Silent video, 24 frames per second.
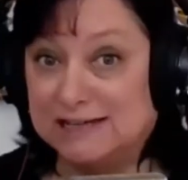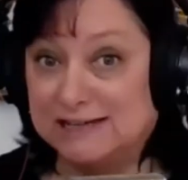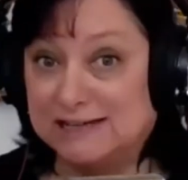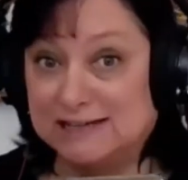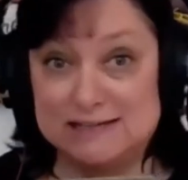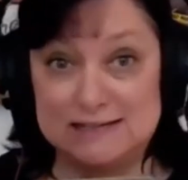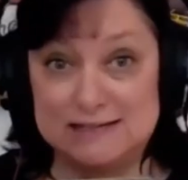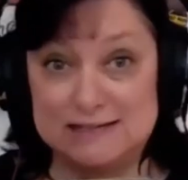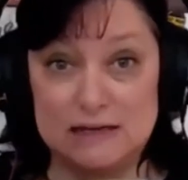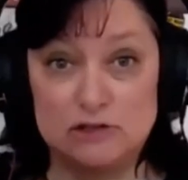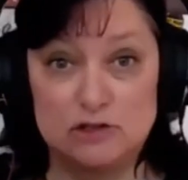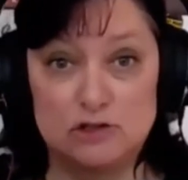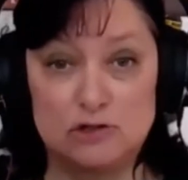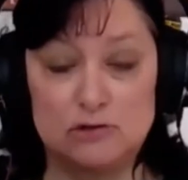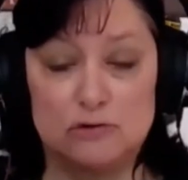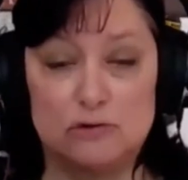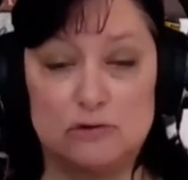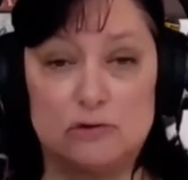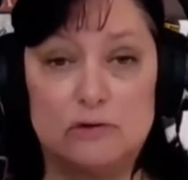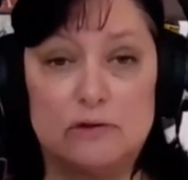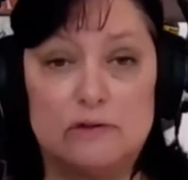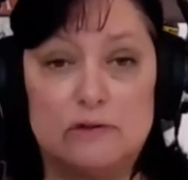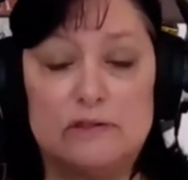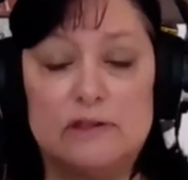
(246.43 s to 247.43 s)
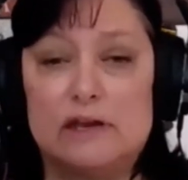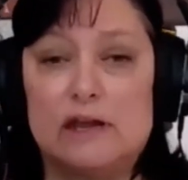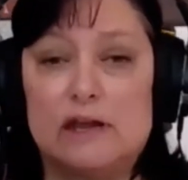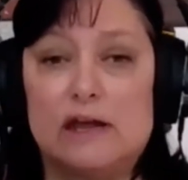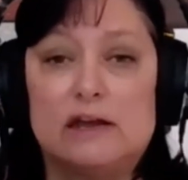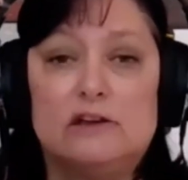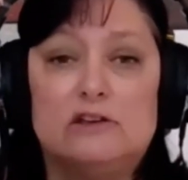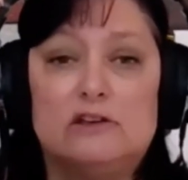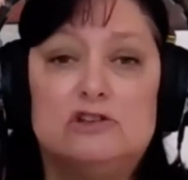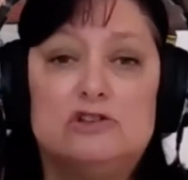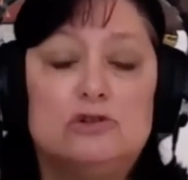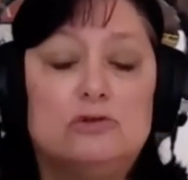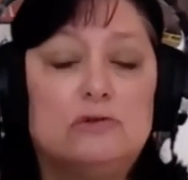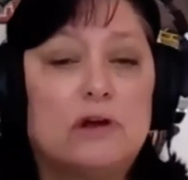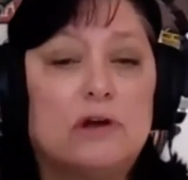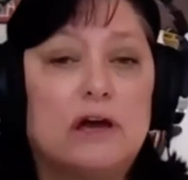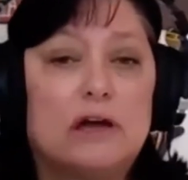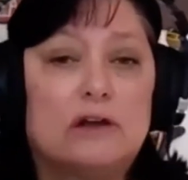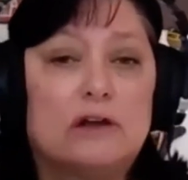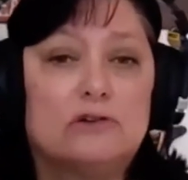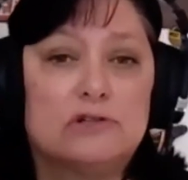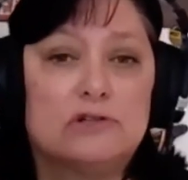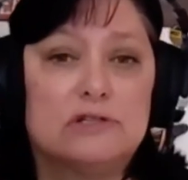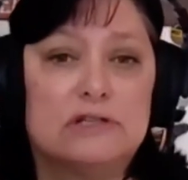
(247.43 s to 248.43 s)
essential, then I do not
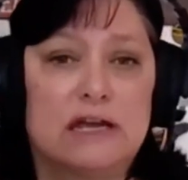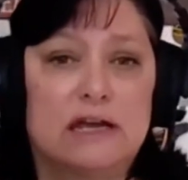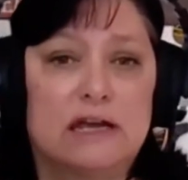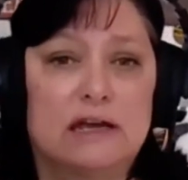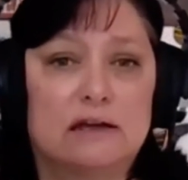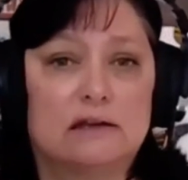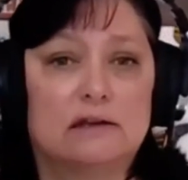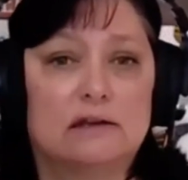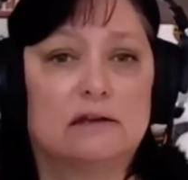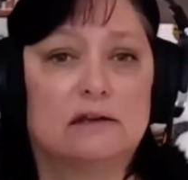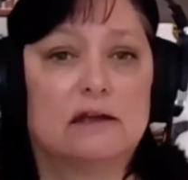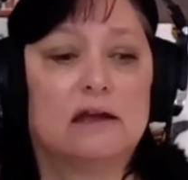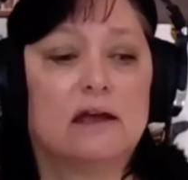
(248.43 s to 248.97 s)
understand